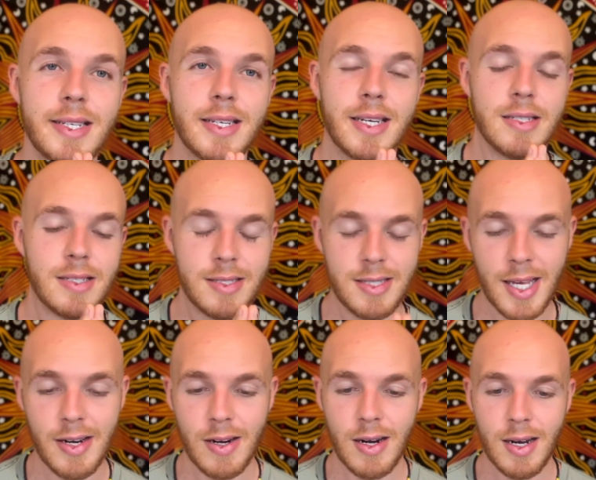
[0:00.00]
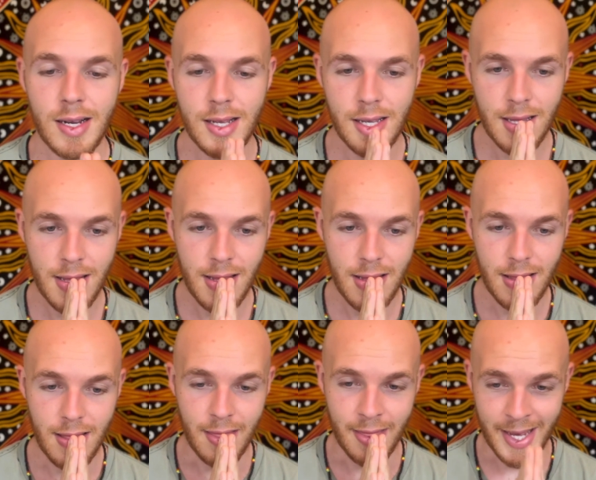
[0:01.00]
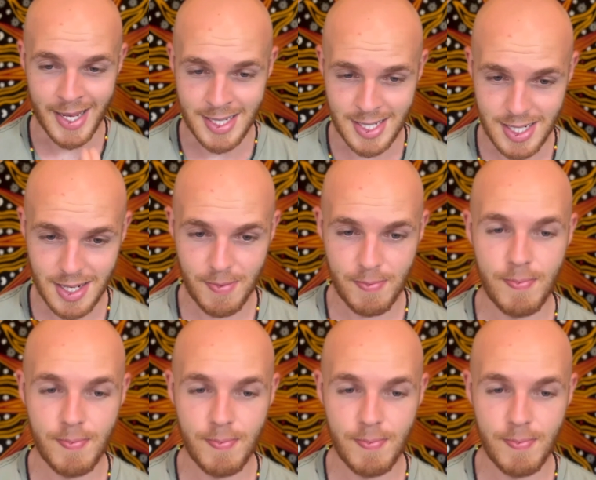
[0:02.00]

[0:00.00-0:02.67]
to consider this